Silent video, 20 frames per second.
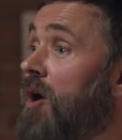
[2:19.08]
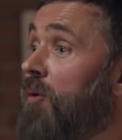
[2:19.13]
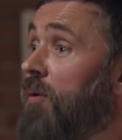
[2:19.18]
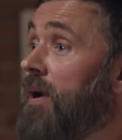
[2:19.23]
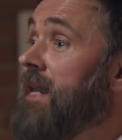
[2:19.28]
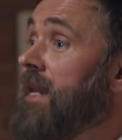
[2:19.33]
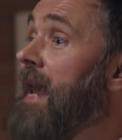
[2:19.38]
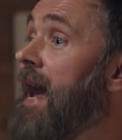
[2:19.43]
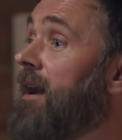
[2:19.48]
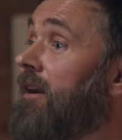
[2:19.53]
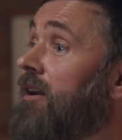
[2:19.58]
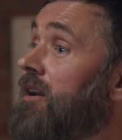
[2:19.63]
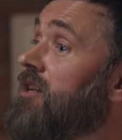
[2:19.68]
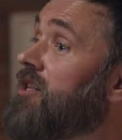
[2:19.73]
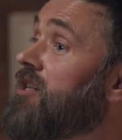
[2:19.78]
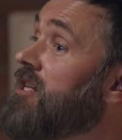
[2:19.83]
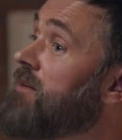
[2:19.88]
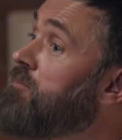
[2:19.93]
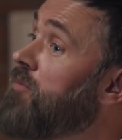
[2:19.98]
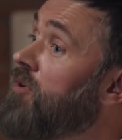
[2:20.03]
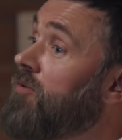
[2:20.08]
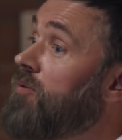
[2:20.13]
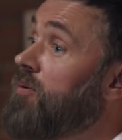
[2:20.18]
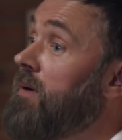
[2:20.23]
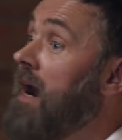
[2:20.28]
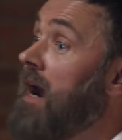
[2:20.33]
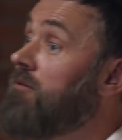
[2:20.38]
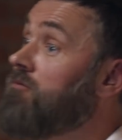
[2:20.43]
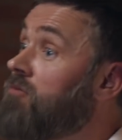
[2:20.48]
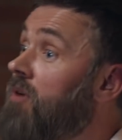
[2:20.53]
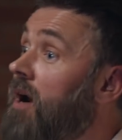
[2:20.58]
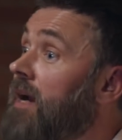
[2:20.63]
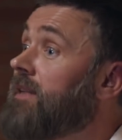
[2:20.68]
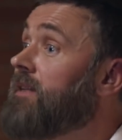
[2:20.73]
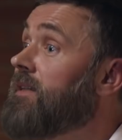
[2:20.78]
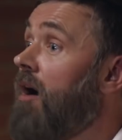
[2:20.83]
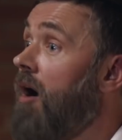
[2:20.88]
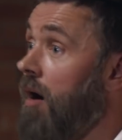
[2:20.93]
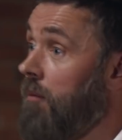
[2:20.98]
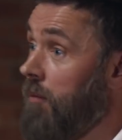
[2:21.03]
We're now going to just move to our
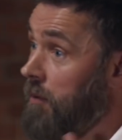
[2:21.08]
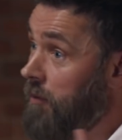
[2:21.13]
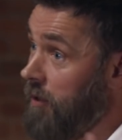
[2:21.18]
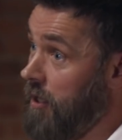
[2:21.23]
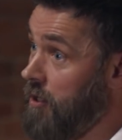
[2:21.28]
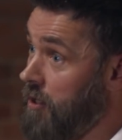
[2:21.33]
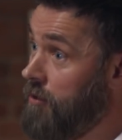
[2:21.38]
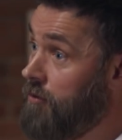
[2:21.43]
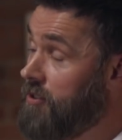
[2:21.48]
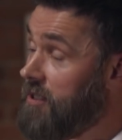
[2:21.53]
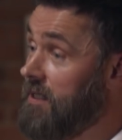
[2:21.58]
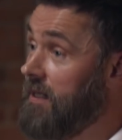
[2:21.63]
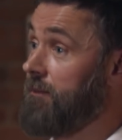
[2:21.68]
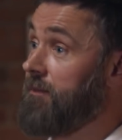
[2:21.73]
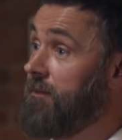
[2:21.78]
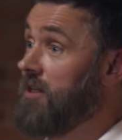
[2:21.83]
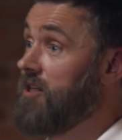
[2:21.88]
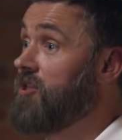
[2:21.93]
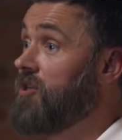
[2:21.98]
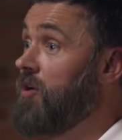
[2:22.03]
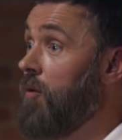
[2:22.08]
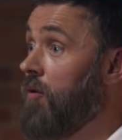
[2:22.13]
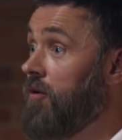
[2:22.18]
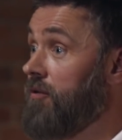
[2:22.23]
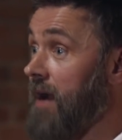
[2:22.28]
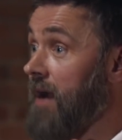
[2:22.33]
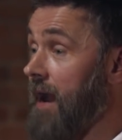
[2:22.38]
right arm. We want to loosen up this shoulder